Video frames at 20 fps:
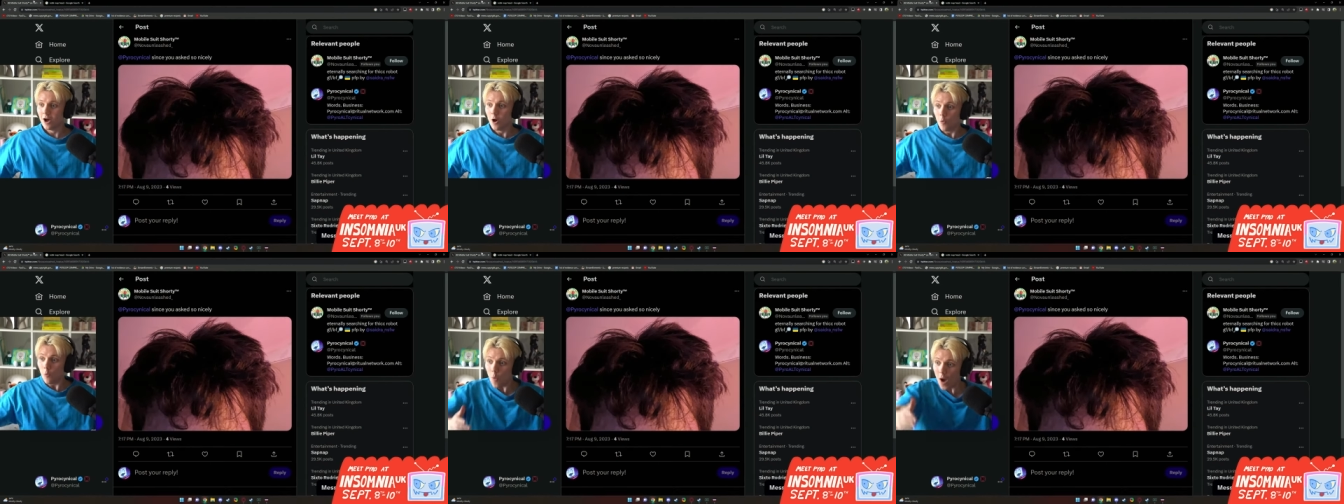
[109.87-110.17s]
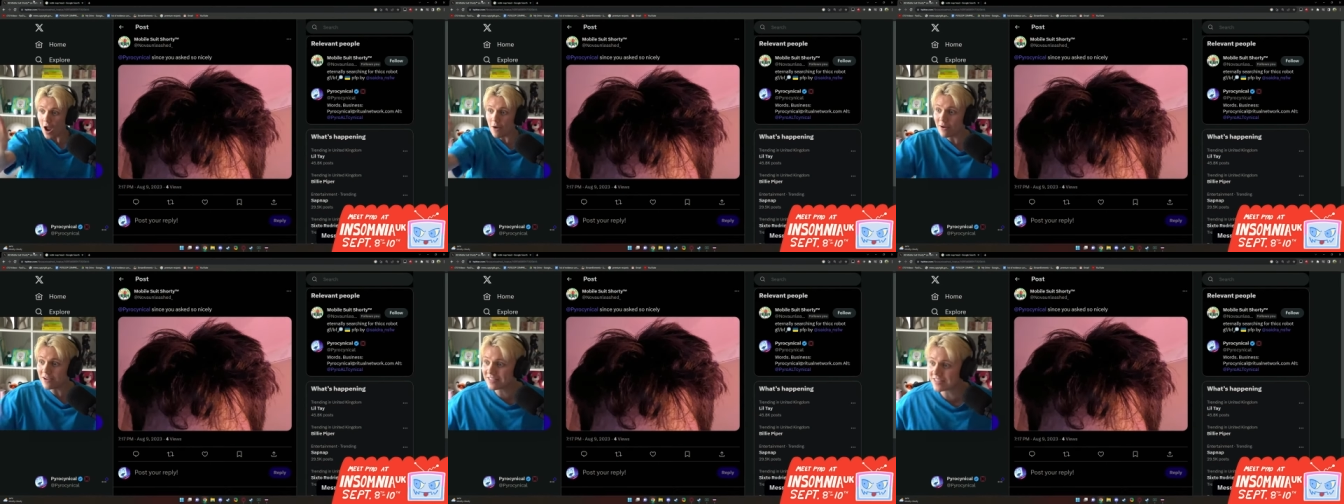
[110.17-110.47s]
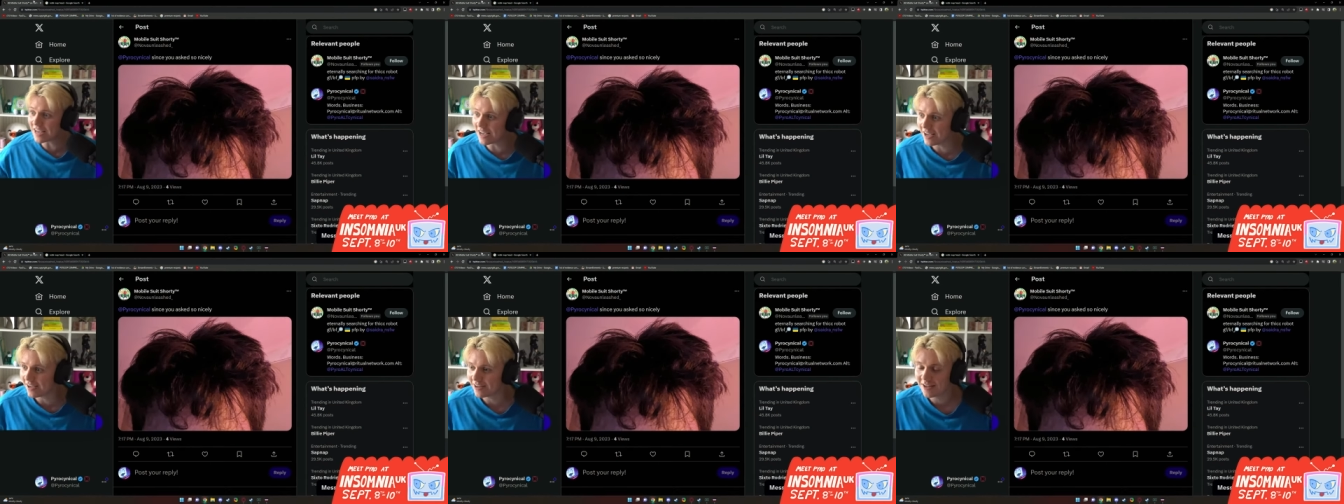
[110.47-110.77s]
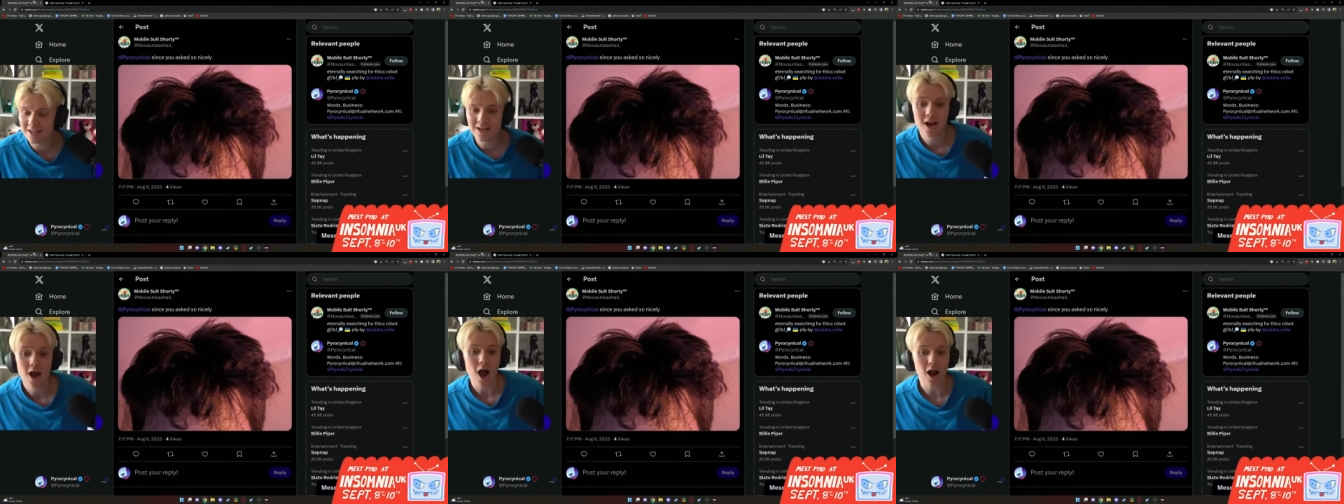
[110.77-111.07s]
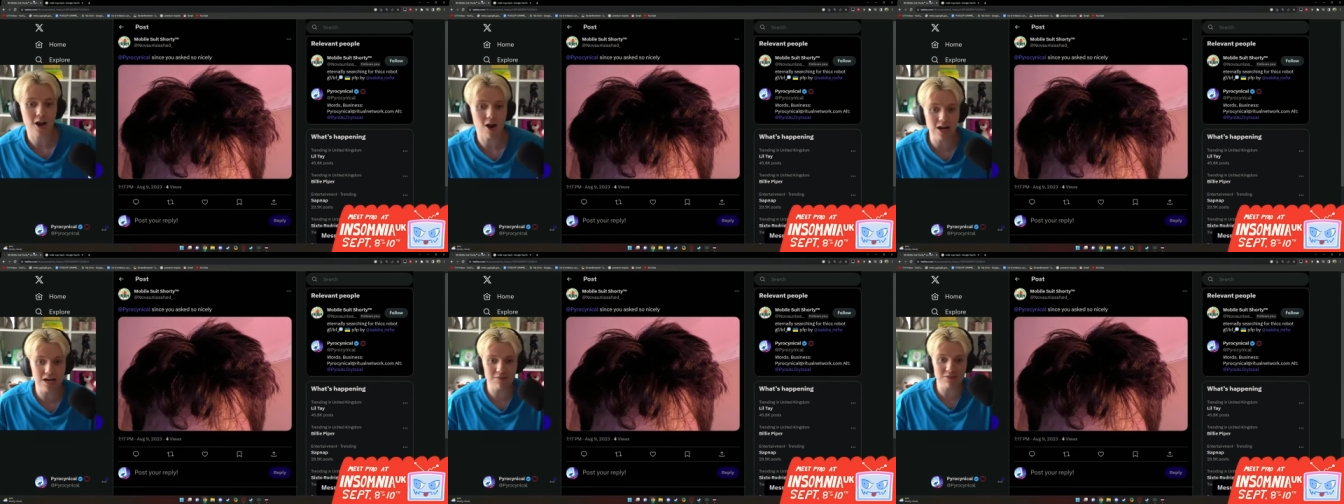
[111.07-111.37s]
Where is it? I
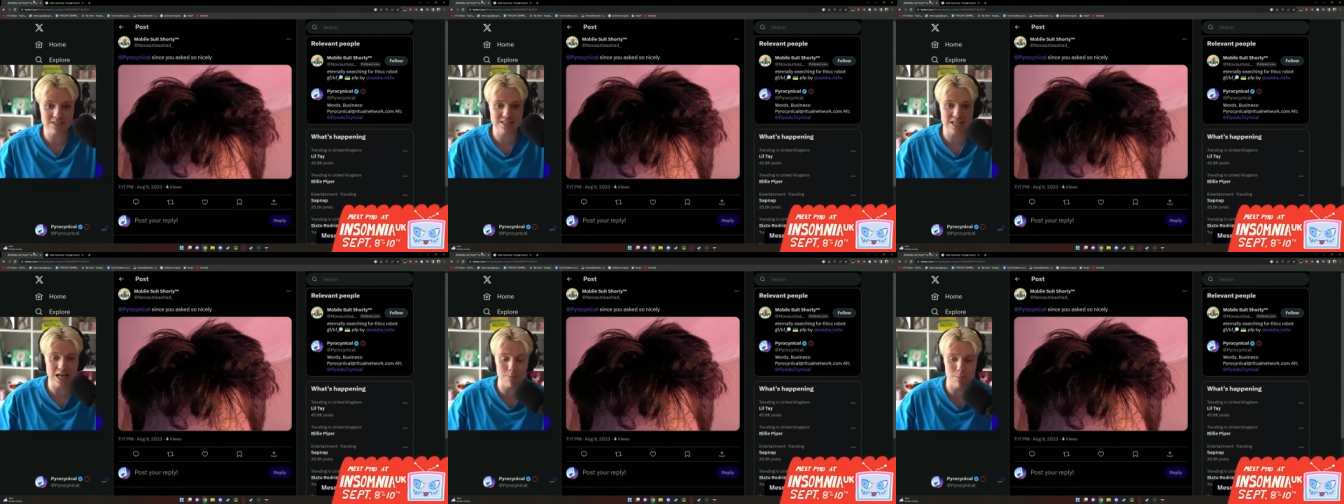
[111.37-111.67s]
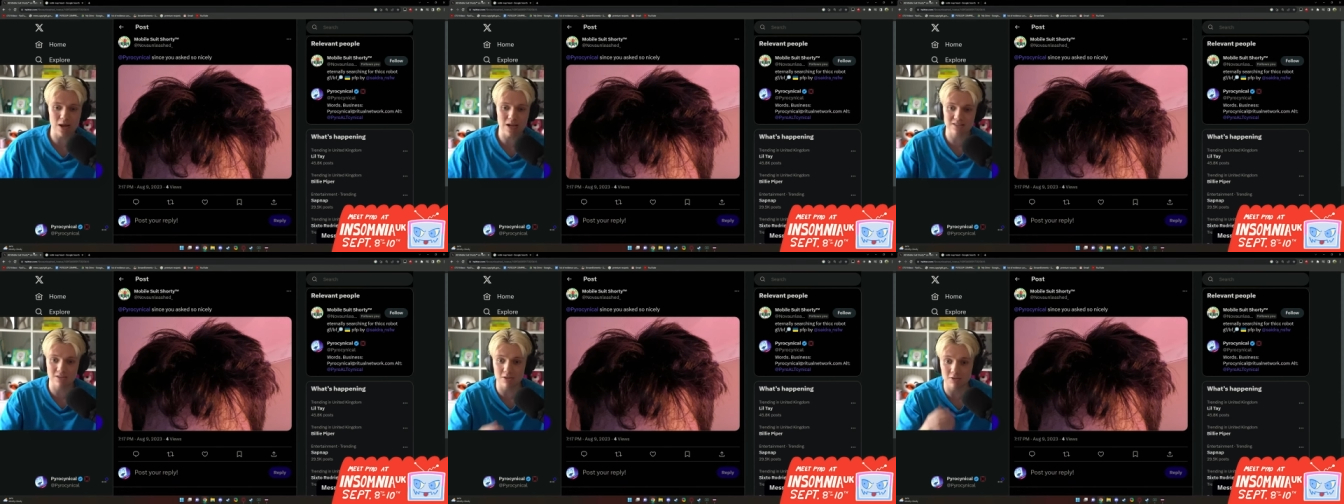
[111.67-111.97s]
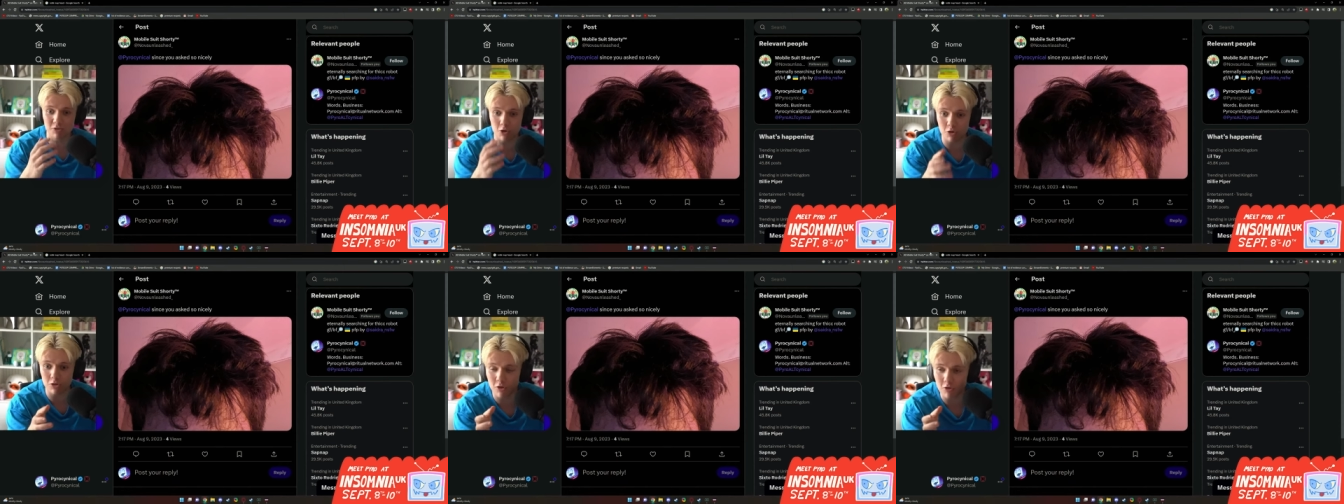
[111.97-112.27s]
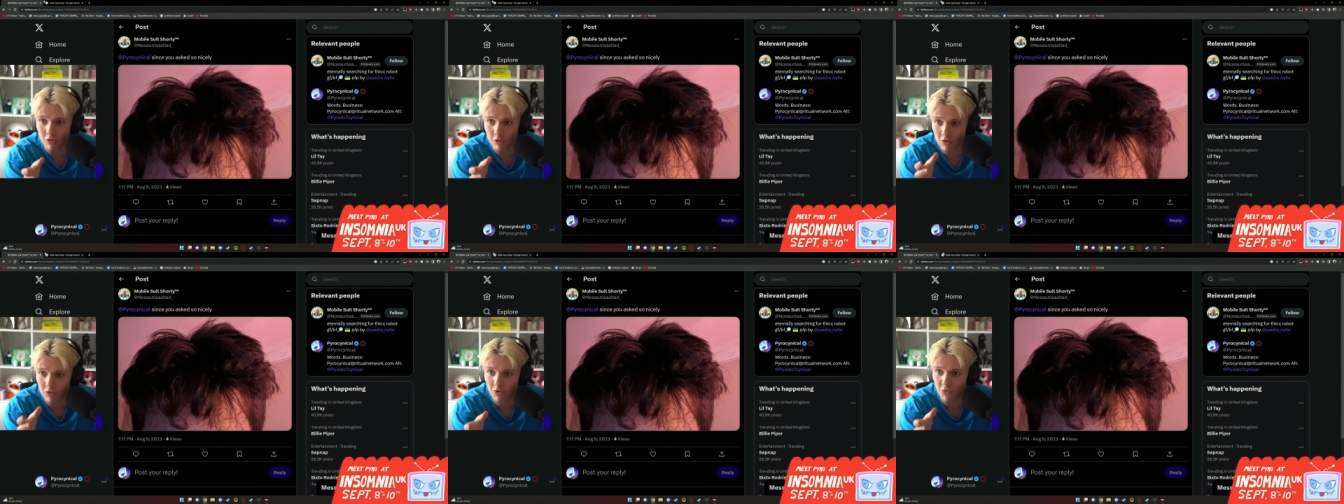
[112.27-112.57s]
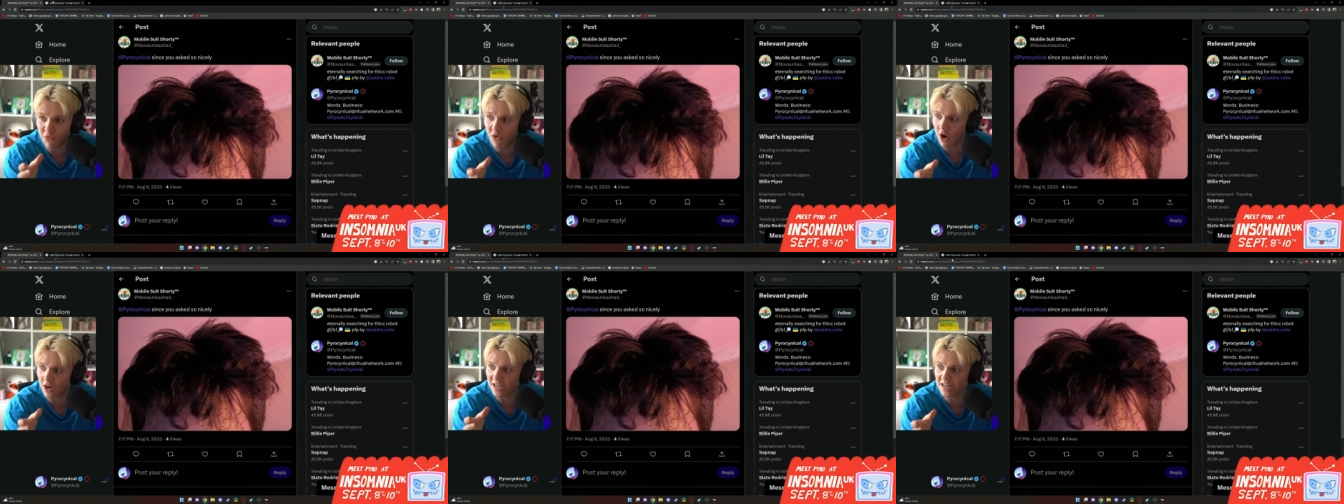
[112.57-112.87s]
can't even see it past the, the, the, the
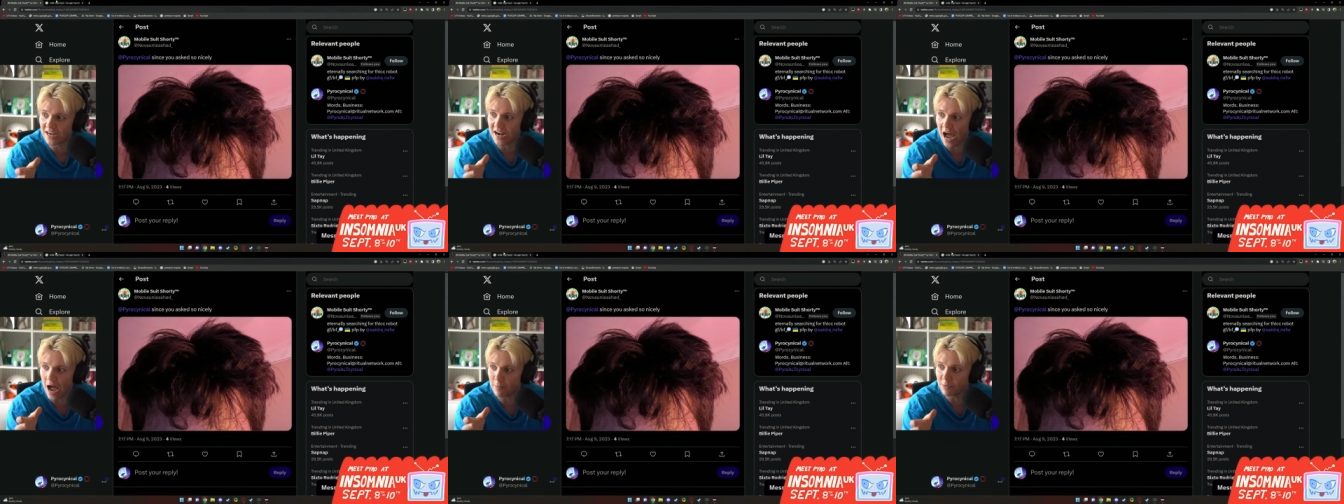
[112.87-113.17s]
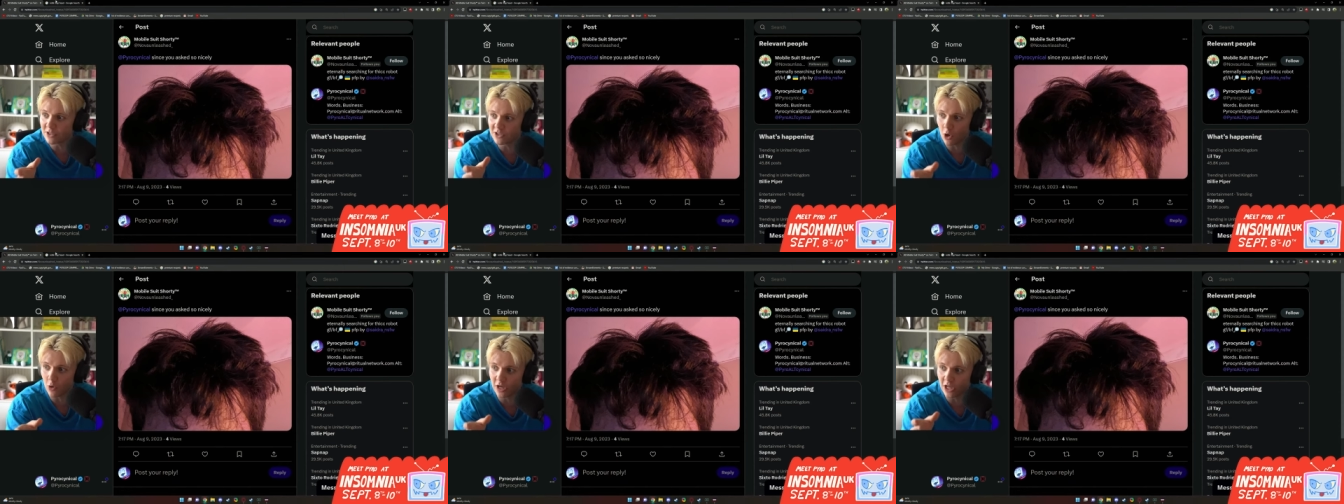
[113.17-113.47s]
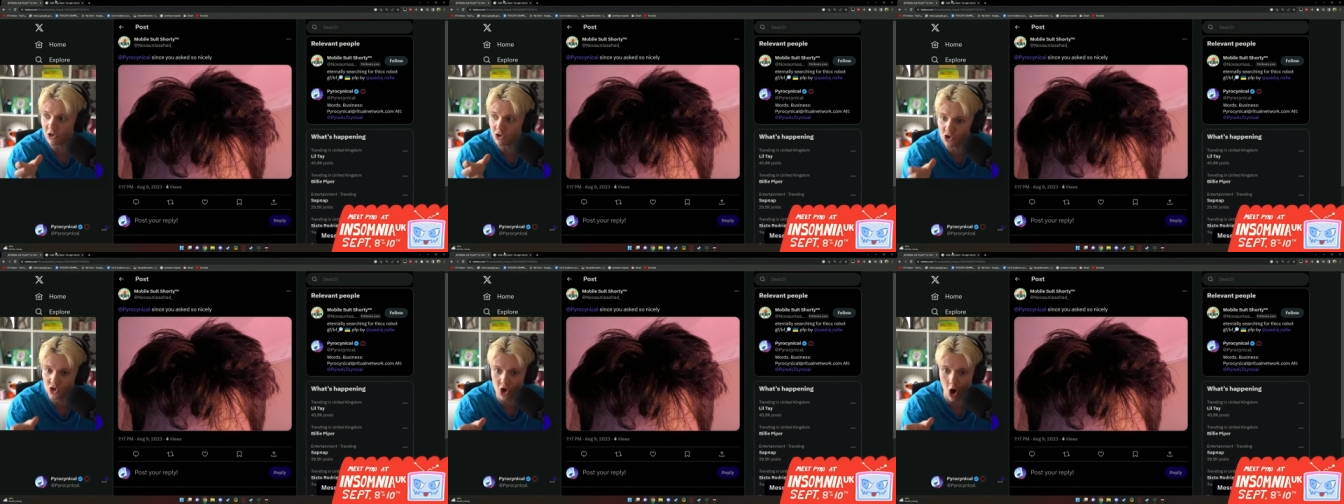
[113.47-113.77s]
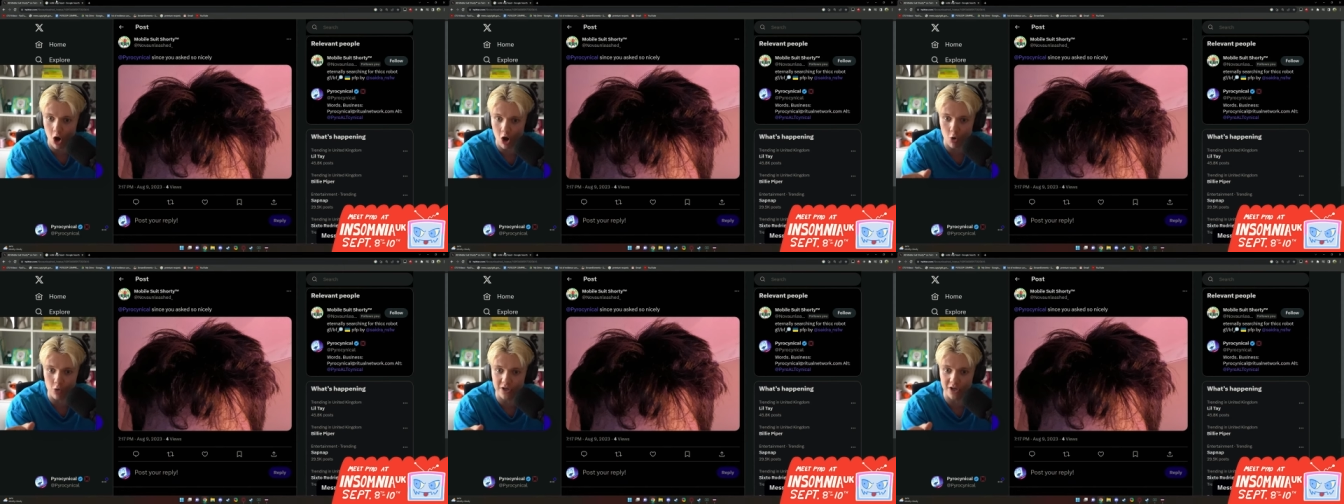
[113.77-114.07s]
fucking Amazonian juggle you